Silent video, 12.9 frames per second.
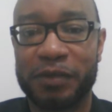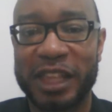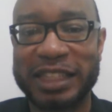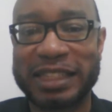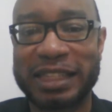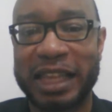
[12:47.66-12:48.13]

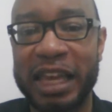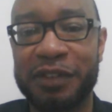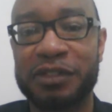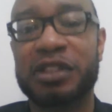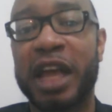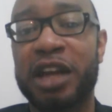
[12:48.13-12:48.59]

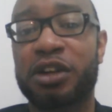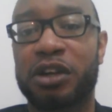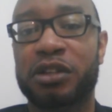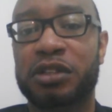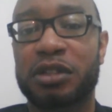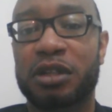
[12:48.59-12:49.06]
slave
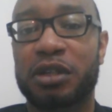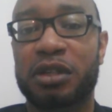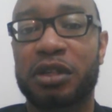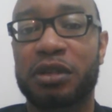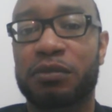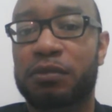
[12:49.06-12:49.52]
standards.
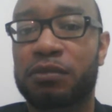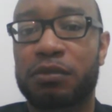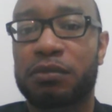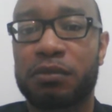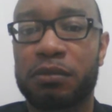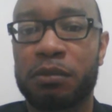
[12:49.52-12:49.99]

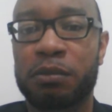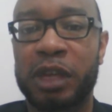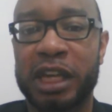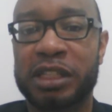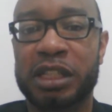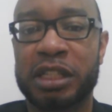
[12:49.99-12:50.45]

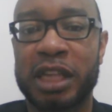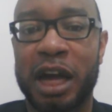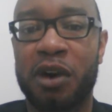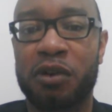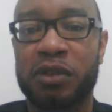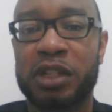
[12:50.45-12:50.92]
Because this
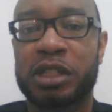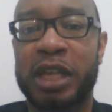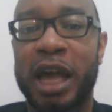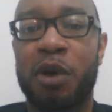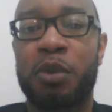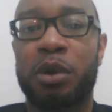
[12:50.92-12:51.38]
is
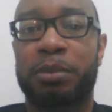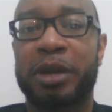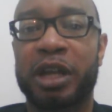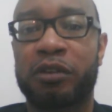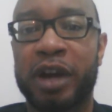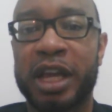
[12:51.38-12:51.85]
how we were
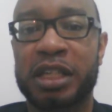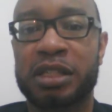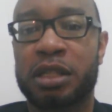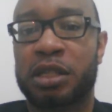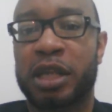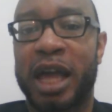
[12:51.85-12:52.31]
being
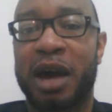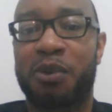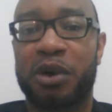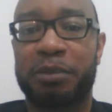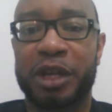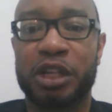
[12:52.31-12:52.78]
raised. This is how
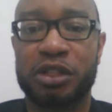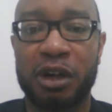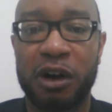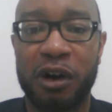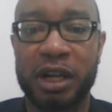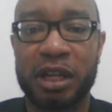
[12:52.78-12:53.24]
we're being
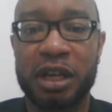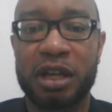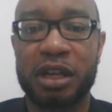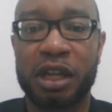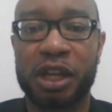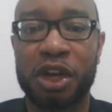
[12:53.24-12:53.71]
taught.
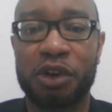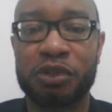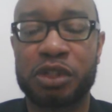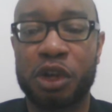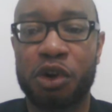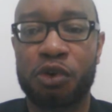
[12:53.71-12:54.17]

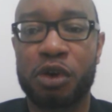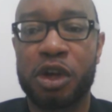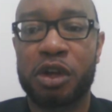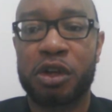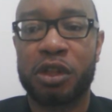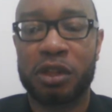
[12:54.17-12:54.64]
So
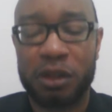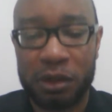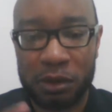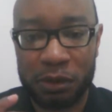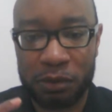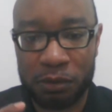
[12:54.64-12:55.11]

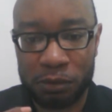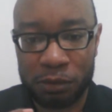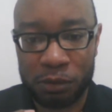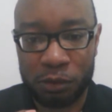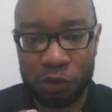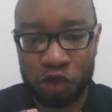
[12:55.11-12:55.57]

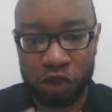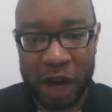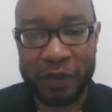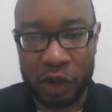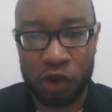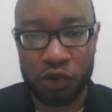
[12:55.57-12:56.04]

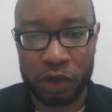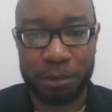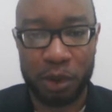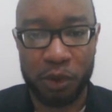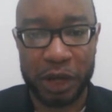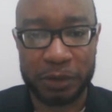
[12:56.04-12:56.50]
driving home the
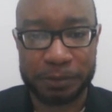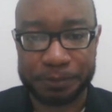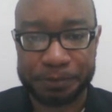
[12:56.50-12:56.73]
point,